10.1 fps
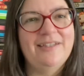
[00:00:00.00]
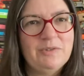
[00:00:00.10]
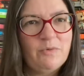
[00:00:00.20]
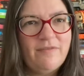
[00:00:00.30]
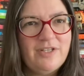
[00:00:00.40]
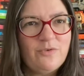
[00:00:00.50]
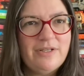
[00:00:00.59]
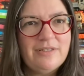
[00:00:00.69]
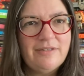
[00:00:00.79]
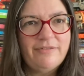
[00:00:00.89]
was one of the
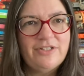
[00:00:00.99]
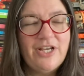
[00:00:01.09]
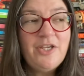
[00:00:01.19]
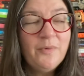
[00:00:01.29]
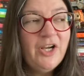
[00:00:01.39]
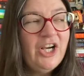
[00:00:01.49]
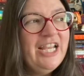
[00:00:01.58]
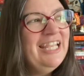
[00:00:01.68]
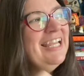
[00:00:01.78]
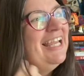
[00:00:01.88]
choices for January.